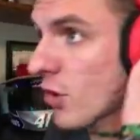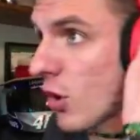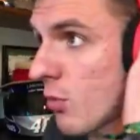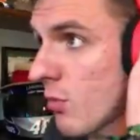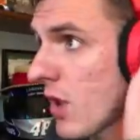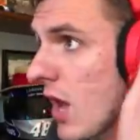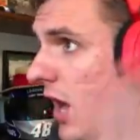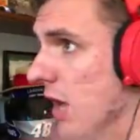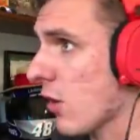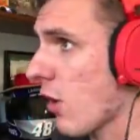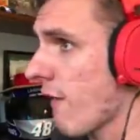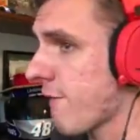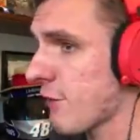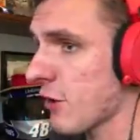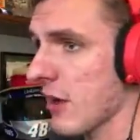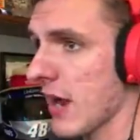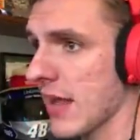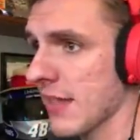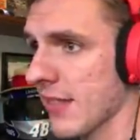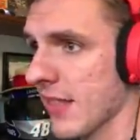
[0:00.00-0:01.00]
don't knock off
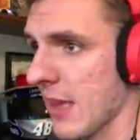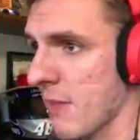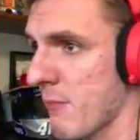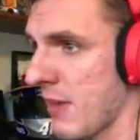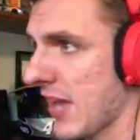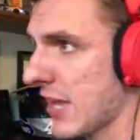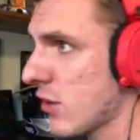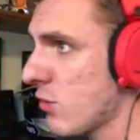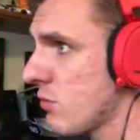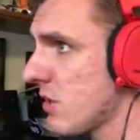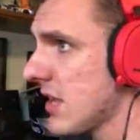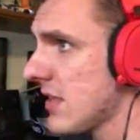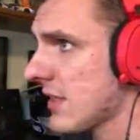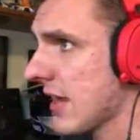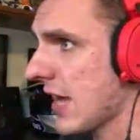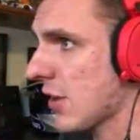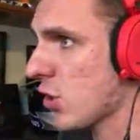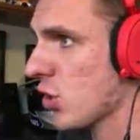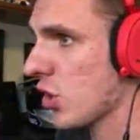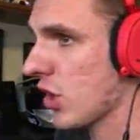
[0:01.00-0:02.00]
your headset, man. You need
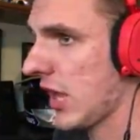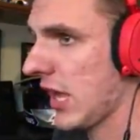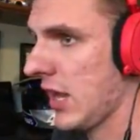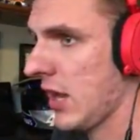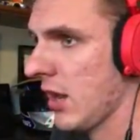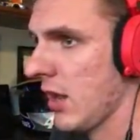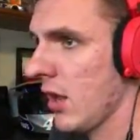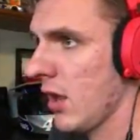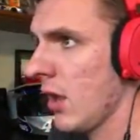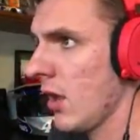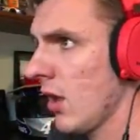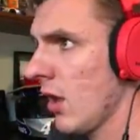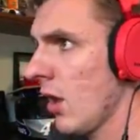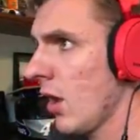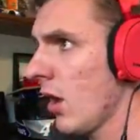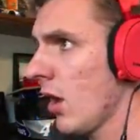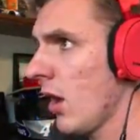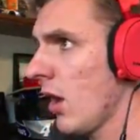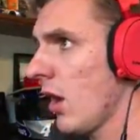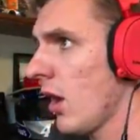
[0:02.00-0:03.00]
that shit.
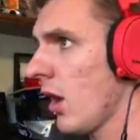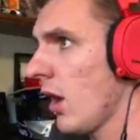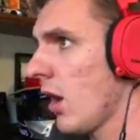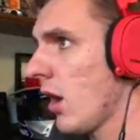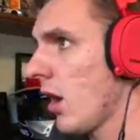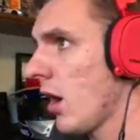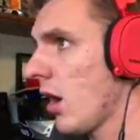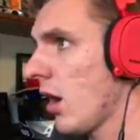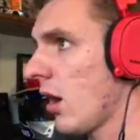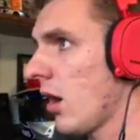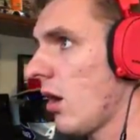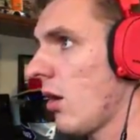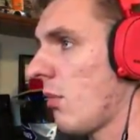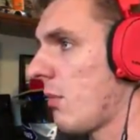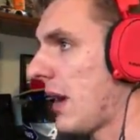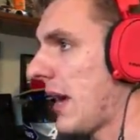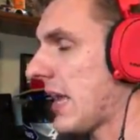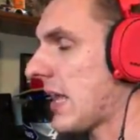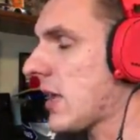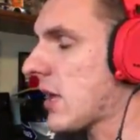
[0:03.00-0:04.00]
Oh
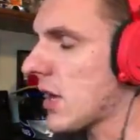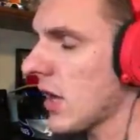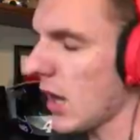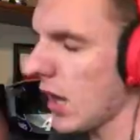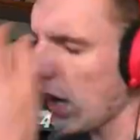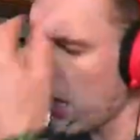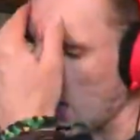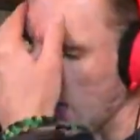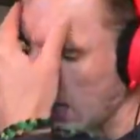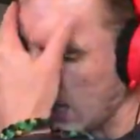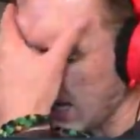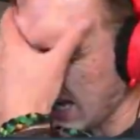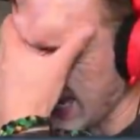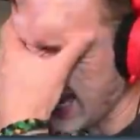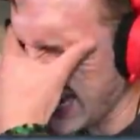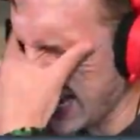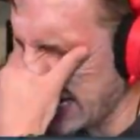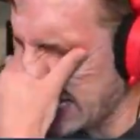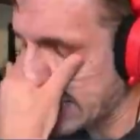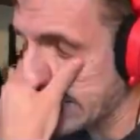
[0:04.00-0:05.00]
my
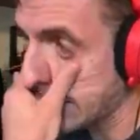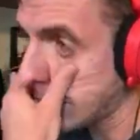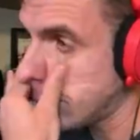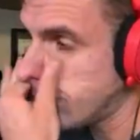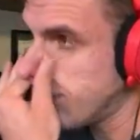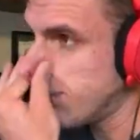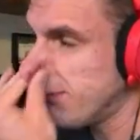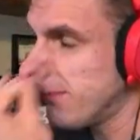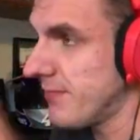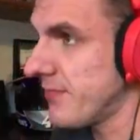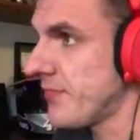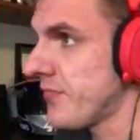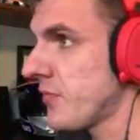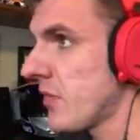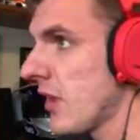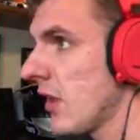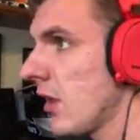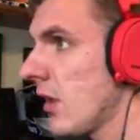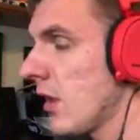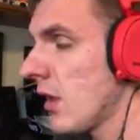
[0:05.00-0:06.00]
god.
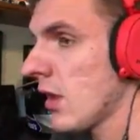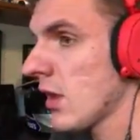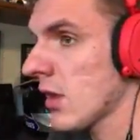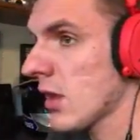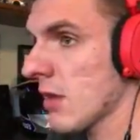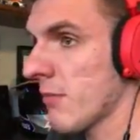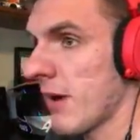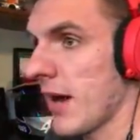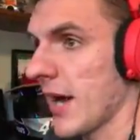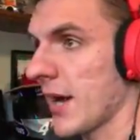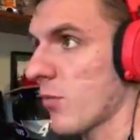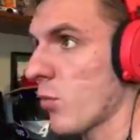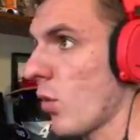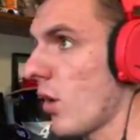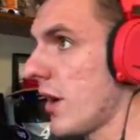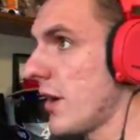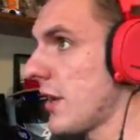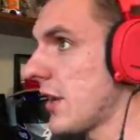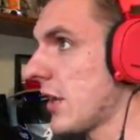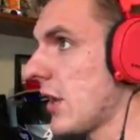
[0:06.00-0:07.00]
Come on,
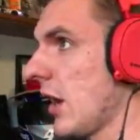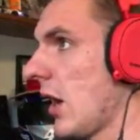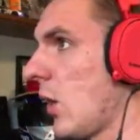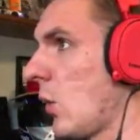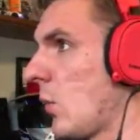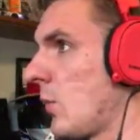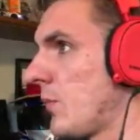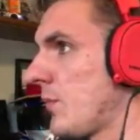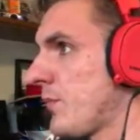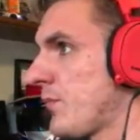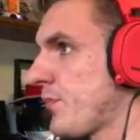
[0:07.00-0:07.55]
1 to go.